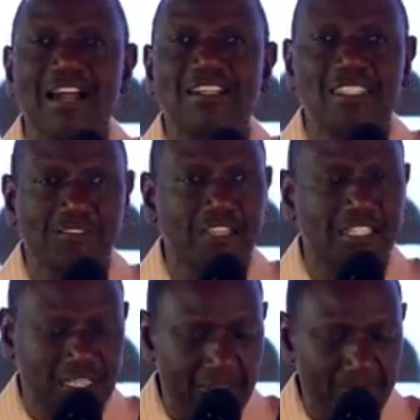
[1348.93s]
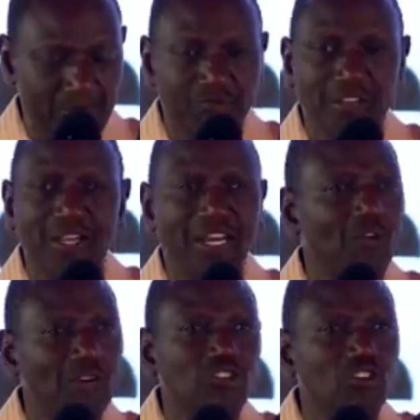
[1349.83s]
activity. And I
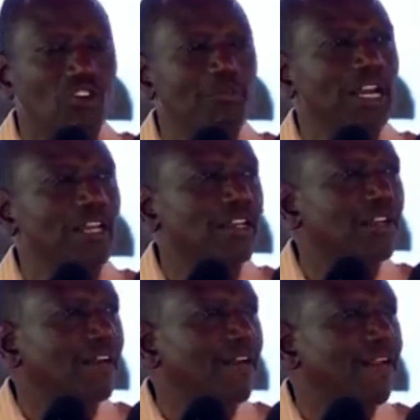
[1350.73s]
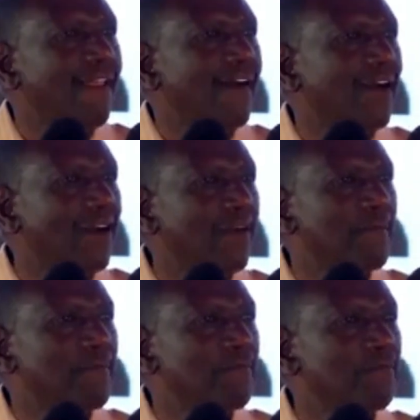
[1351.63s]
want to commend
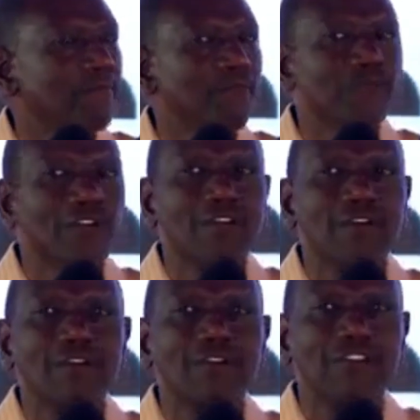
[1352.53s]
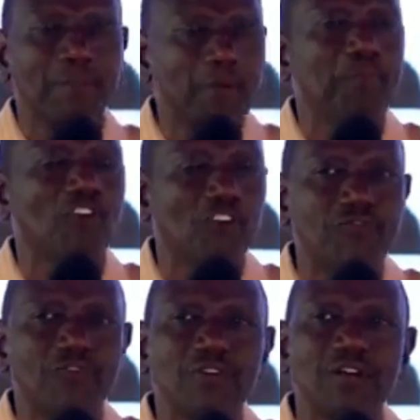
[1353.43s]
the people
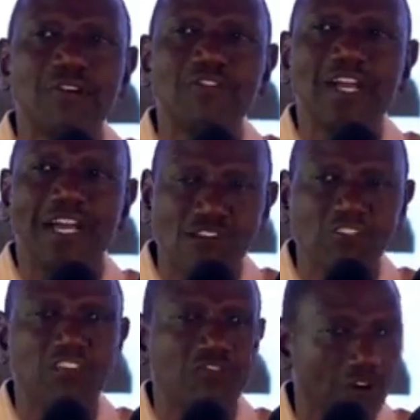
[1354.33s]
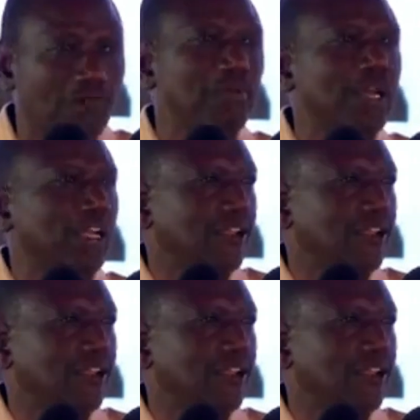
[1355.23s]
of the county of Homabay.